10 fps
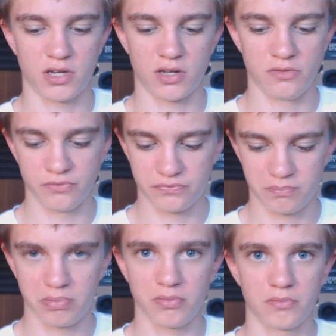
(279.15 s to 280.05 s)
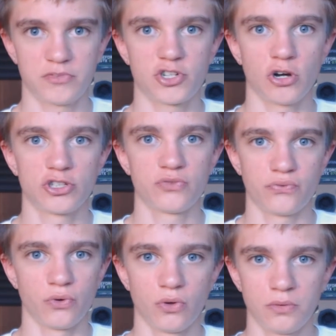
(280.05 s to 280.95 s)
kind of charge it
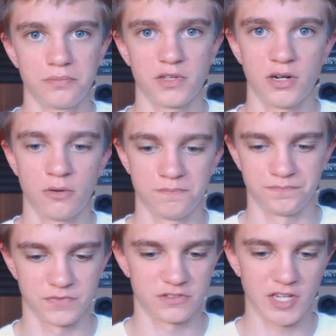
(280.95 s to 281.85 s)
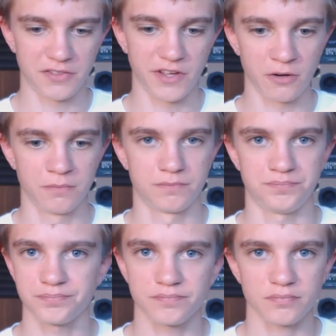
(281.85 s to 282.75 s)
full, you know, set it there,
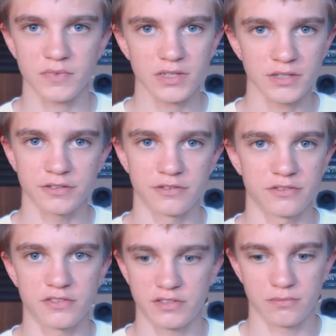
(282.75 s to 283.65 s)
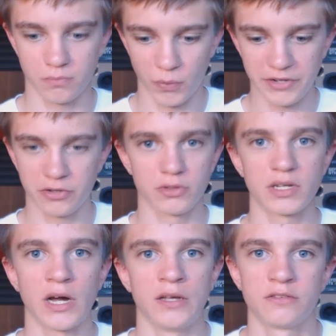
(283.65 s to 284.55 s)
wait till it
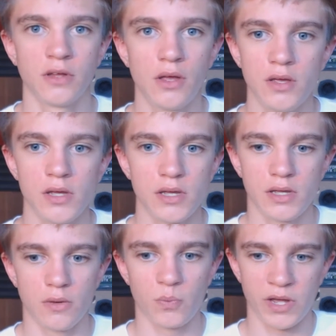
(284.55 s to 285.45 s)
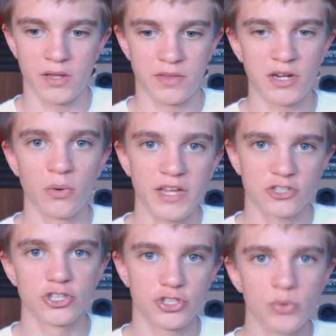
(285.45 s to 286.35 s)
dies, when they don't
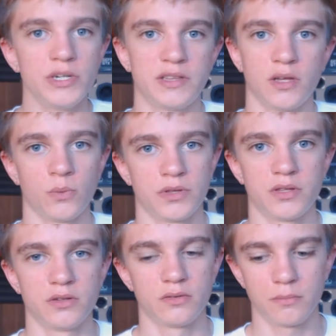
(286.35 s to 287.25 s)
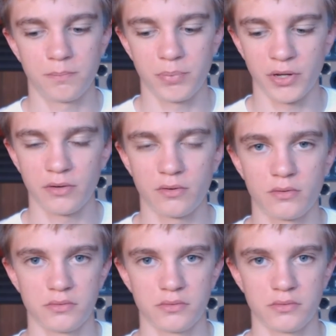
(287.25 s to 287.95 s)
actually do anything with it. But